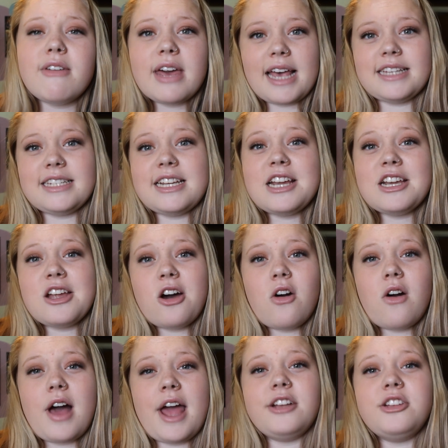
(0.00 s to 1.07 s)
you guys didn't
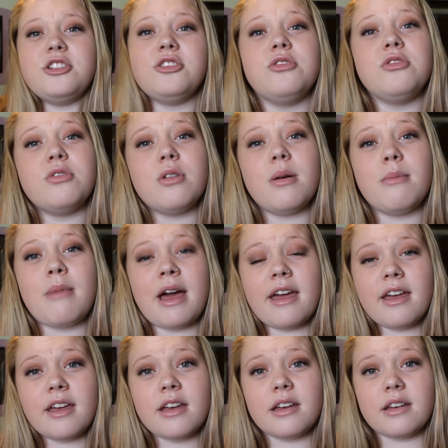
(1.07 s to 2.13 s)
know,
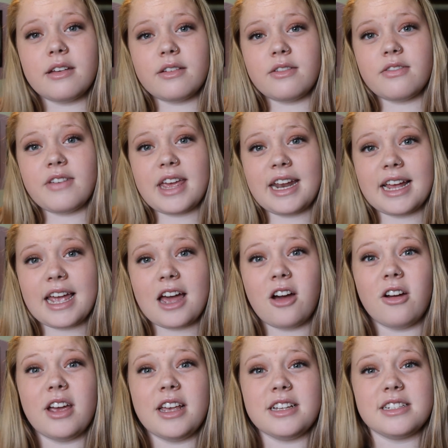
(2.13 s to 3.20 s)
my fan
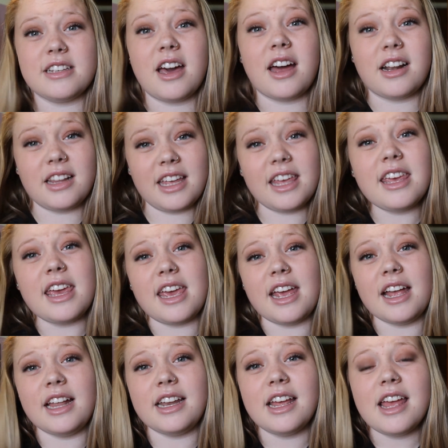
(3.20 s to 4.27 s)
account is Cuddling
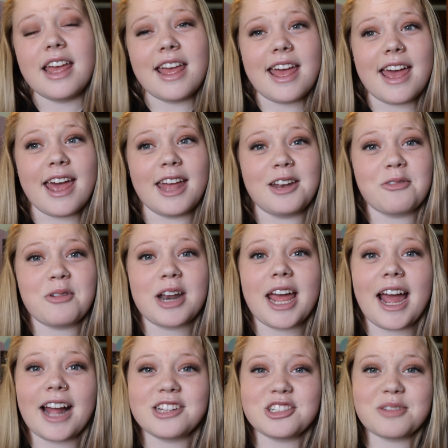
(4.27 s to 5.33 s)
Kian, and when
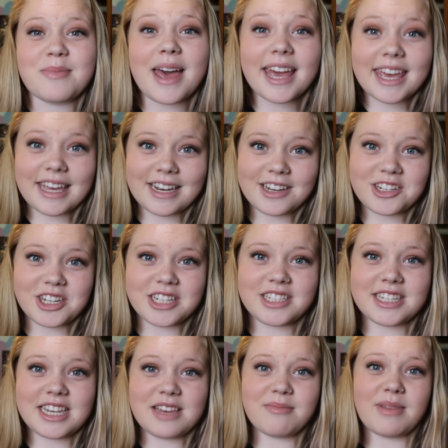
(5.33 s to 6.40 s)
I actually met Kian and
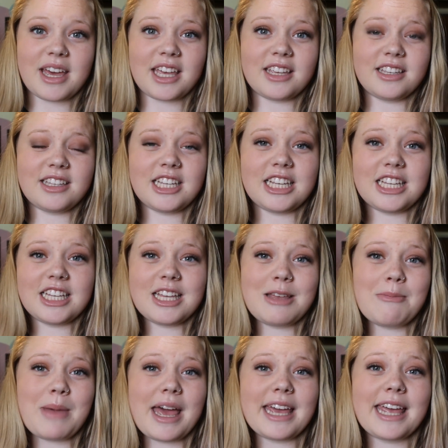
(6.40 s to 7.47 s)
JC,
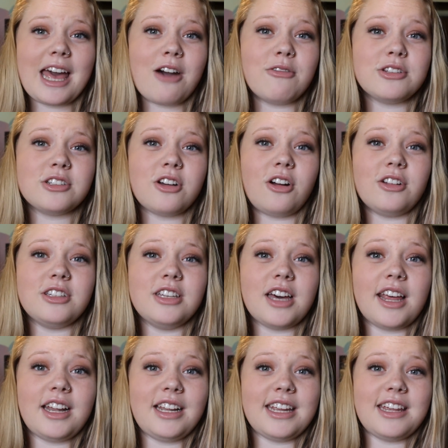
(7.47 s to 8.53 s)
my account was called
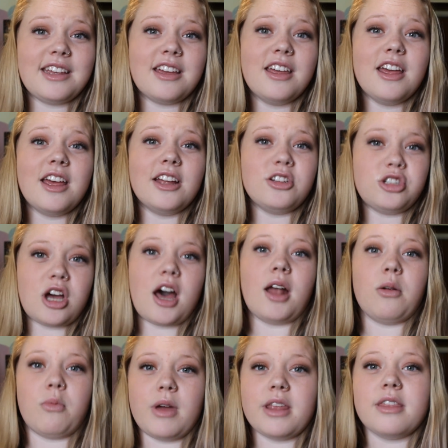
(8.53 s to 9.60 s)

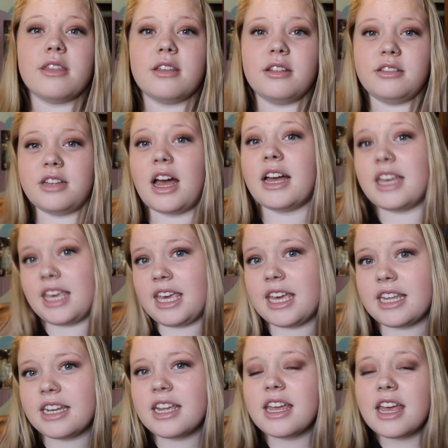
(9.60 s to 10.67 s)

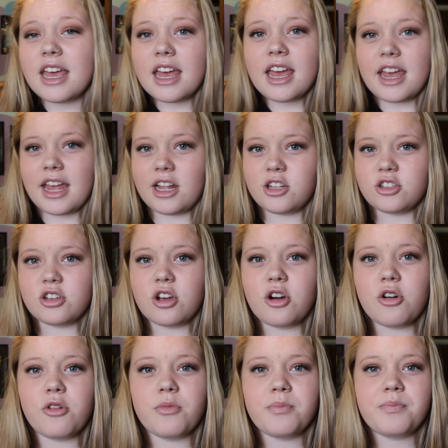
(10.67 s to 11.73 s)
cuddling.with.kian, and
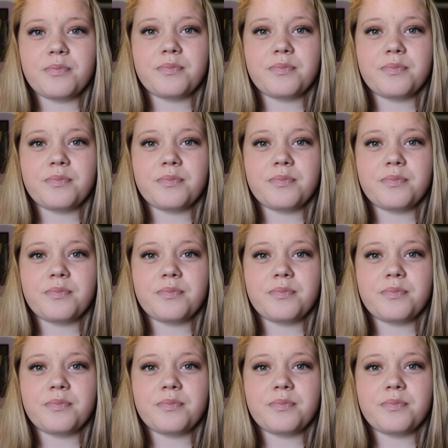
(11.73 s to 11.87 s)
so